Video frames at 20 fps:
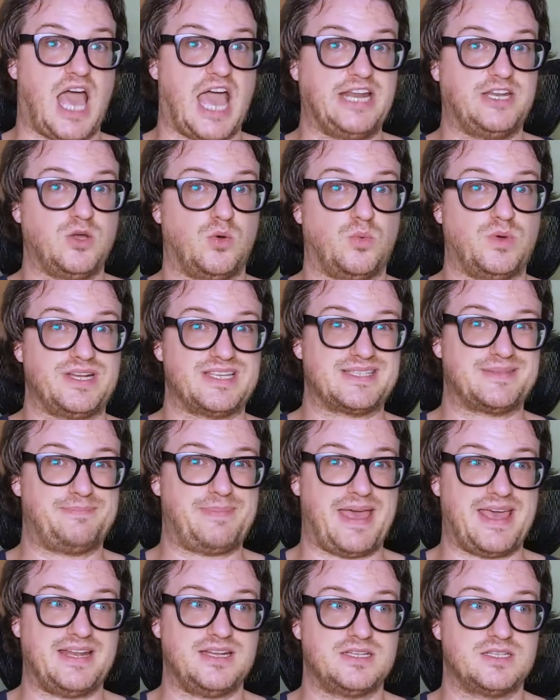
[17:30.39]
I don't want to
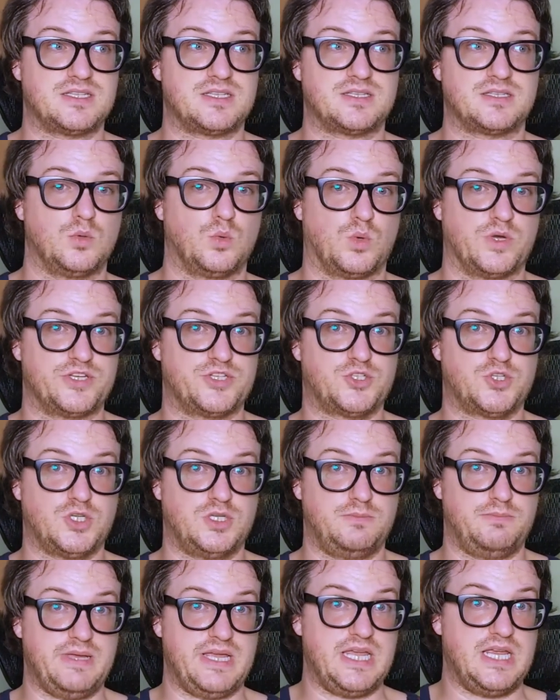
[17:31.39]
spend what
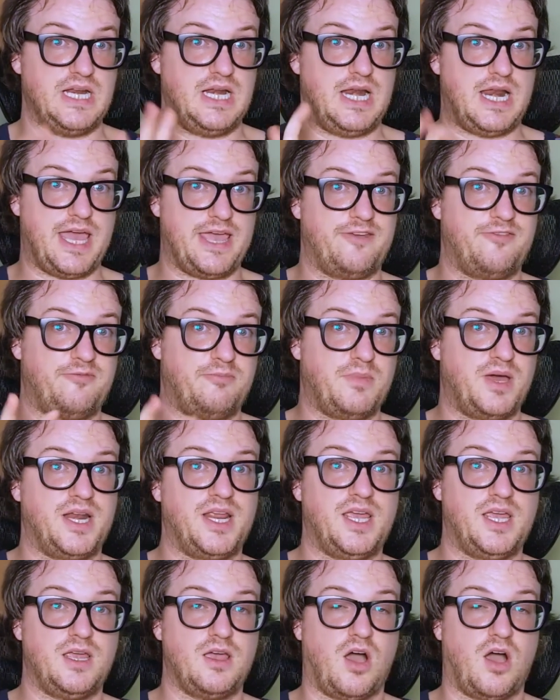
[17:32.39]
should be life money